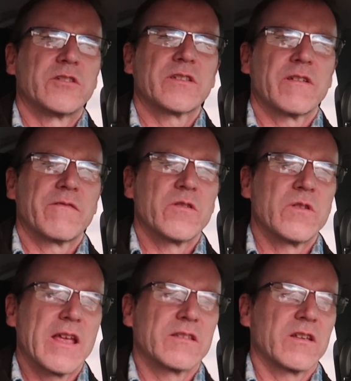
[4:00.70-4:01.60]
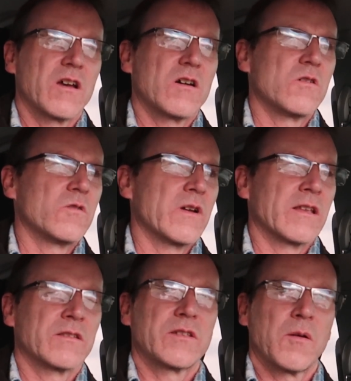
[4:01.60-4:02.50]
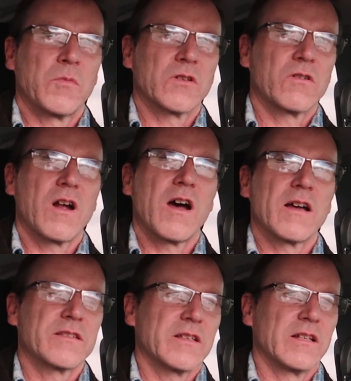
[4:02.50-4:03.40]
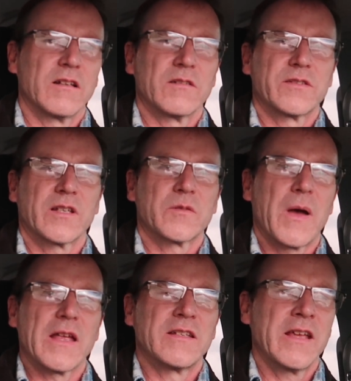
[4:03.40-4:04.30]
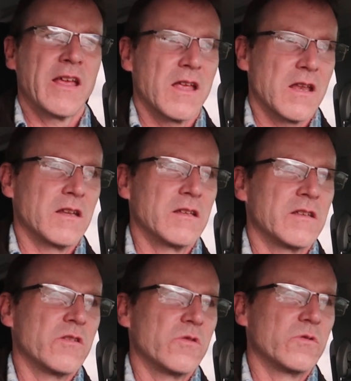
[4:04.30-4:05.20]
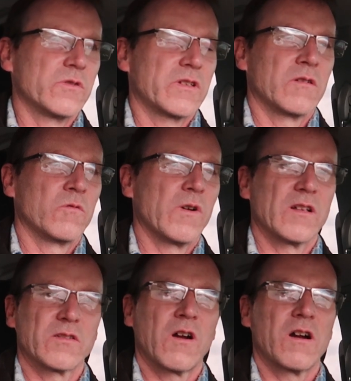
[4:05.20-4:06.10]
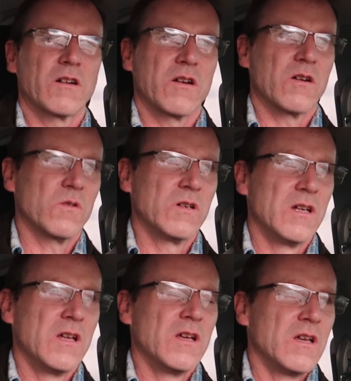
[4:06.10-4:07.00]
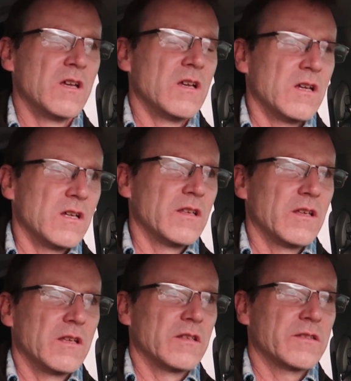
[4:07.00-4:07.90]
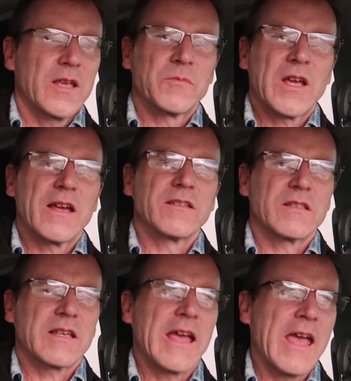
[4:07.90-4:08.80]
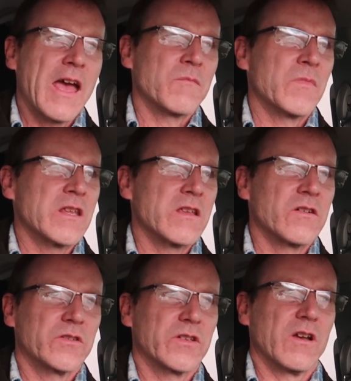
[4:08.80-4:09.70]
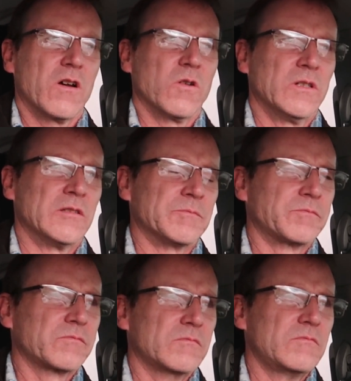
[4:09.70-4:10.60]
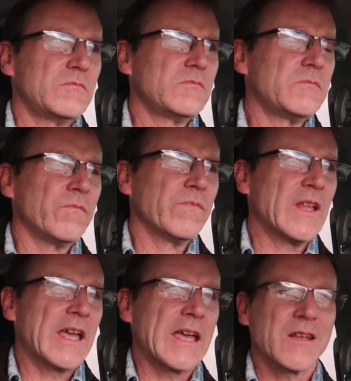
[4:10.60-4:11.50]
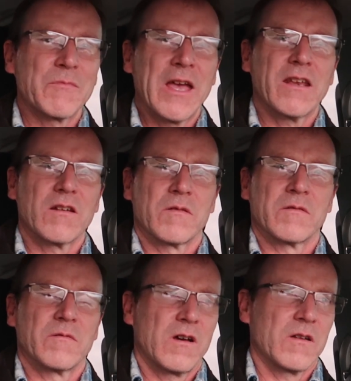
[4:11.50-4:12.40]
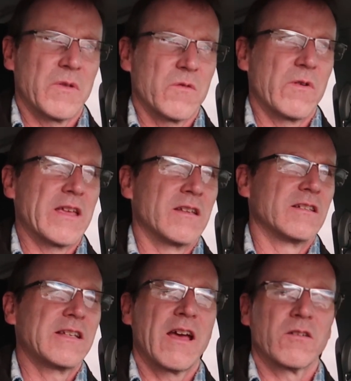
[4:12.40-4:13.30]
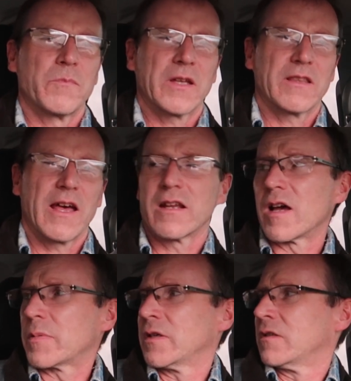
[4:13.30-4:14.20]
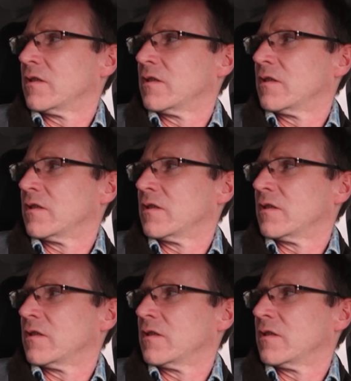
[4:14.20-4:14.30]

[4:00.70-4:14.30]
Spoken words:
just a few days ago and stumbled across a little 6x10 used Wells Cargo, same size as I had many years ago, and I'm headed on my way into town to pick that up.